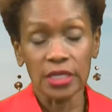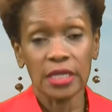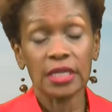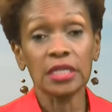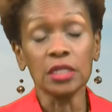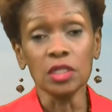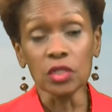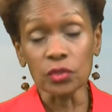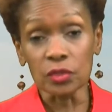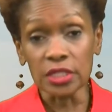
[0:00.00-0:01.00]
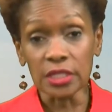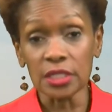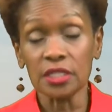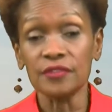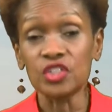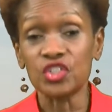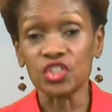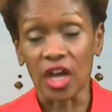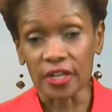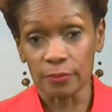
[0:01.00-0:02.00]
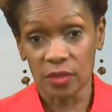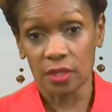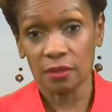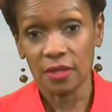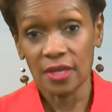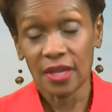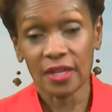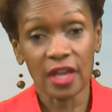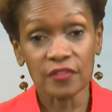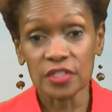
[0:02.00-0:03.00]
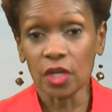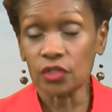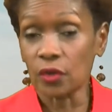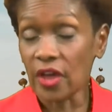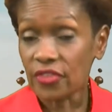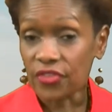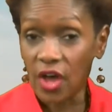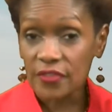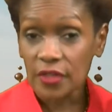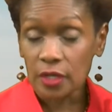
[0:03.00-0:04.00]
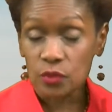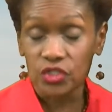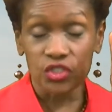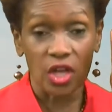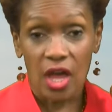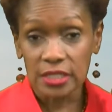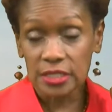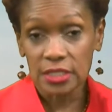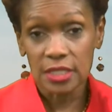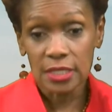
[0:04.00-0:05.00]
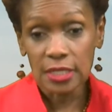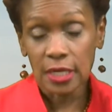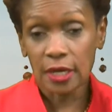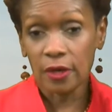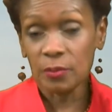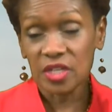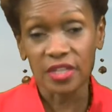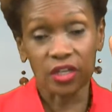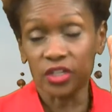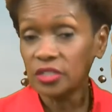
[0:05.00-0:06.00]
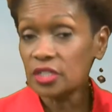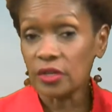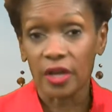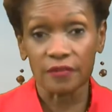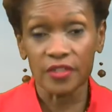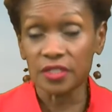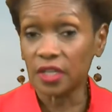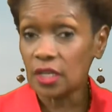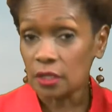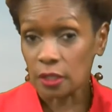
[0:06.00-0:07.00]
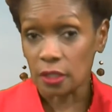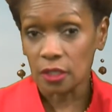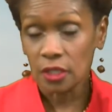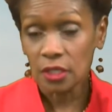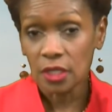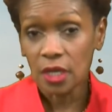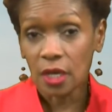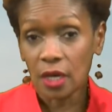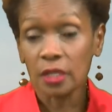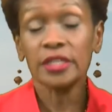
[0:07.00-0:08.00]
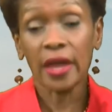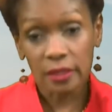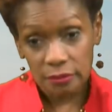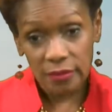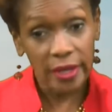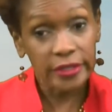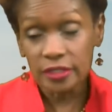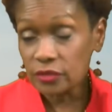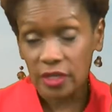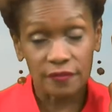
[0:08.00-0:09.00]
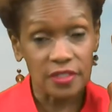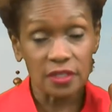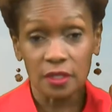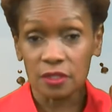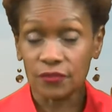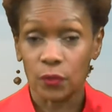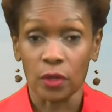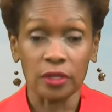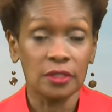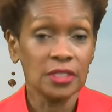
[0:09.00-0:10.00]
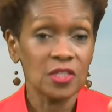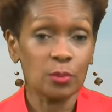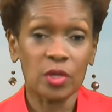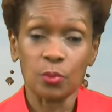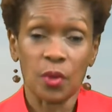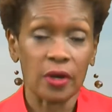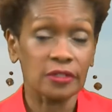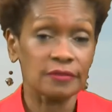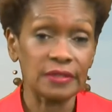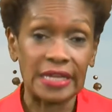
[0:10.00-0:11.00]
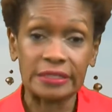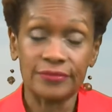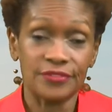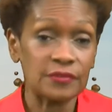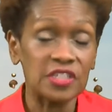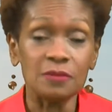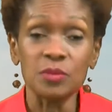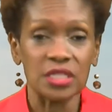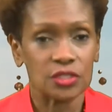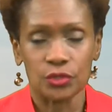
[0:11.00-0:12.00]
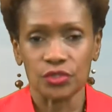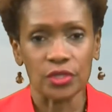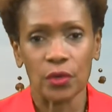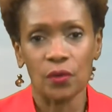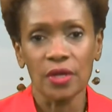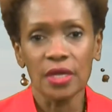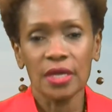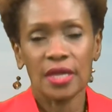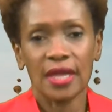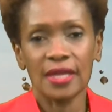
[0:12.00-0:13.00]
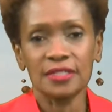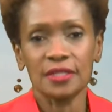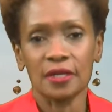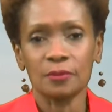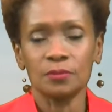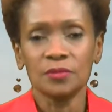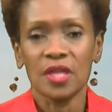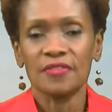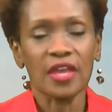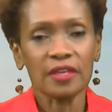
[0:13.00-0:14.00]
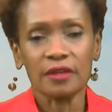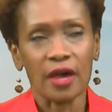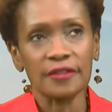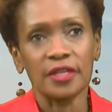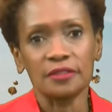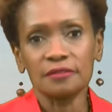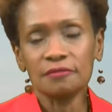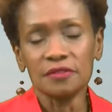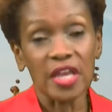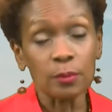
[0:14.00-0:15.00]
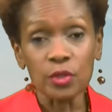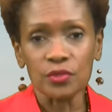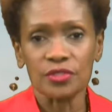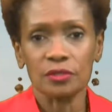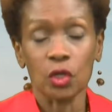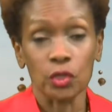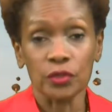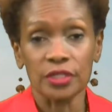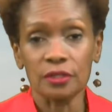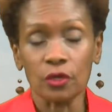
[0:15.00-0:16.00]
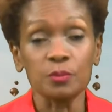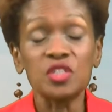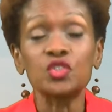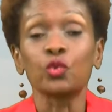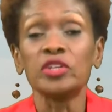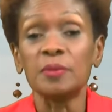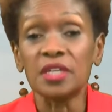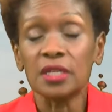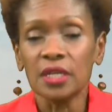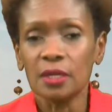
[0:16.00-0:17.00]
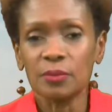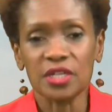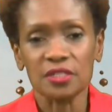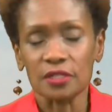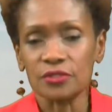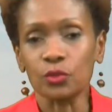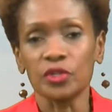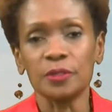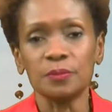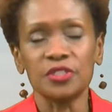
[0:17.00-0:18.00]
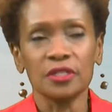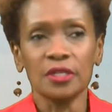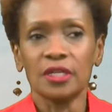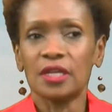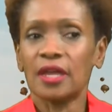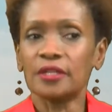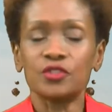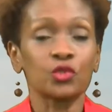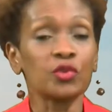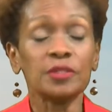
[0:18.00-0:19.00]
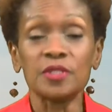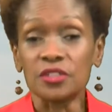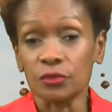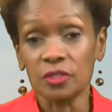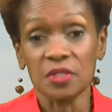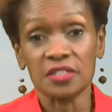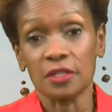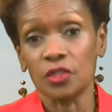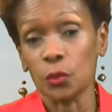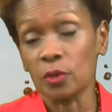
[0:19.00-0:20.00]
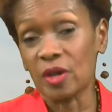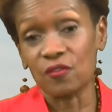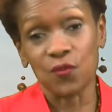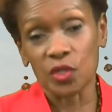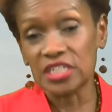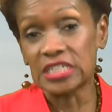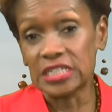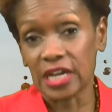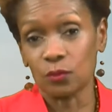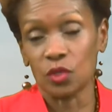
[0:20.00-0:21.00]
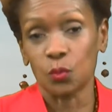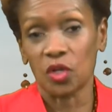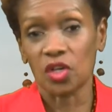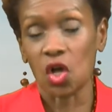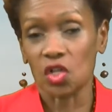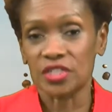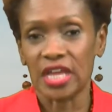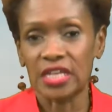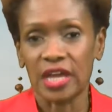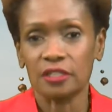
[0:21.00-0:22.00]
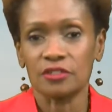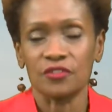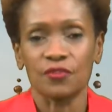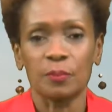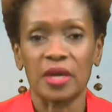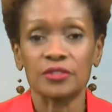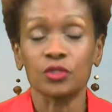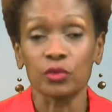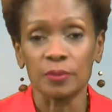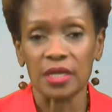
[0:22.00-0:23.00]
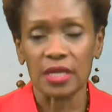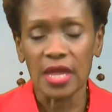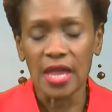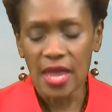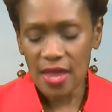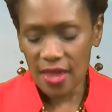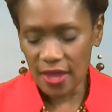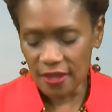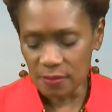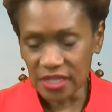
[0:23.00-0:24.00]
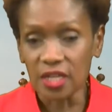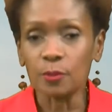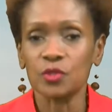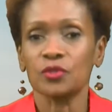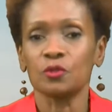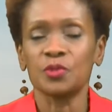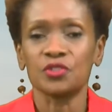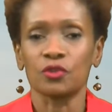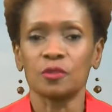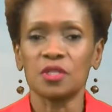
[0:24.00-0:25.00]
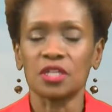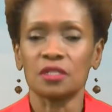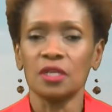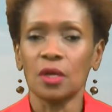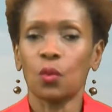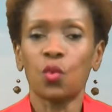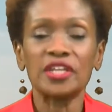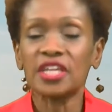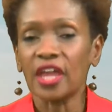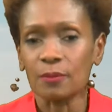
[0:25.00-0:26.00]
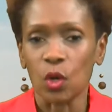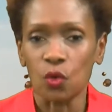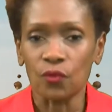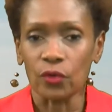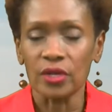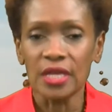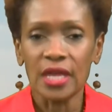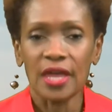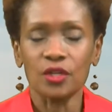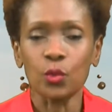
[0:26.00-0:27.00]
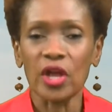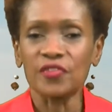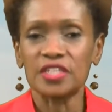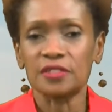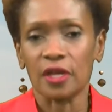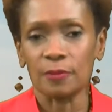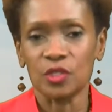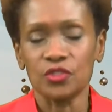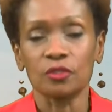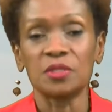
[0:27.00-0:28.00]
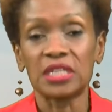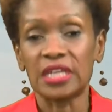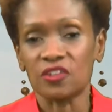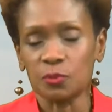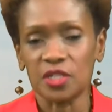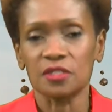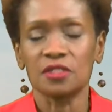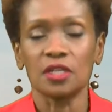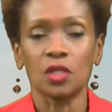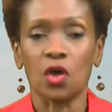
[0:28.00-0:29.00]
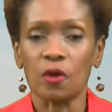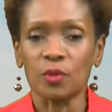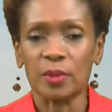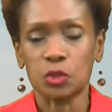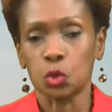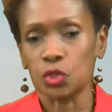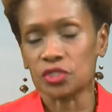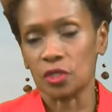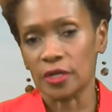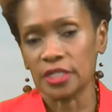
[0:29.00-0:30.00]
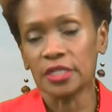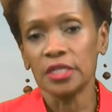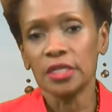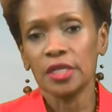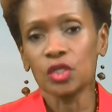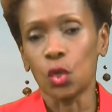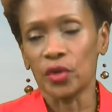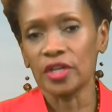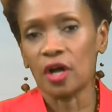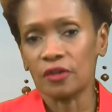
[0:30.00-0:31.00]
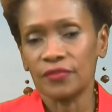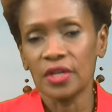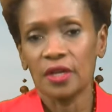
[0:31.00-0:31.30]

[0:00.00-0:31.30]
He literally even shot at me. And I have to tell you, I thought that I was shot because I couldn't hear out of this ear. I couldn't hear out of this ear for the better part of like 15 minutes or so. And thank God that neighbors heard me screaming, because I screamed and screamed and screamed. They said there were about 14 911 calls that night just from my screaming. And my neighbors heard me screaming, and one came over, and around this time the gentleman left because the alarm on my door started going off.